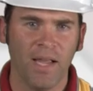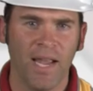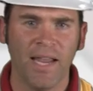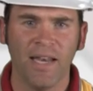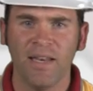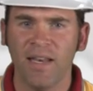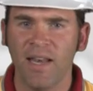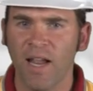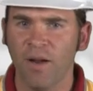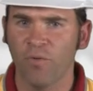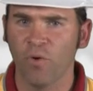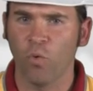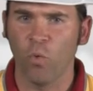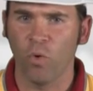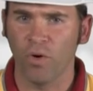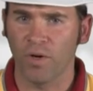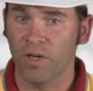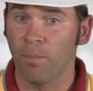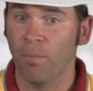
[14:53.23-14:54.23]
and never
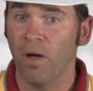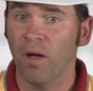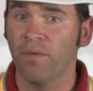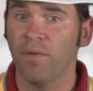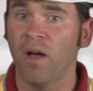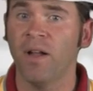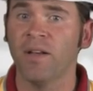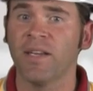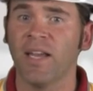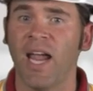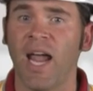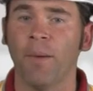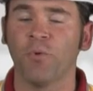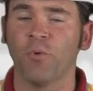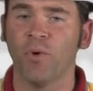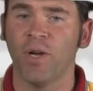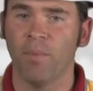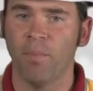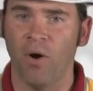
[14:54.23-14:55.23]
work above uncapped
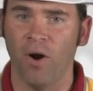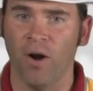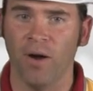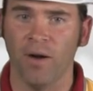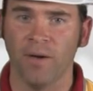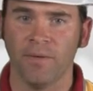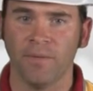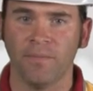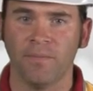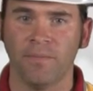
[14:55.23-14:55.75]
rebar.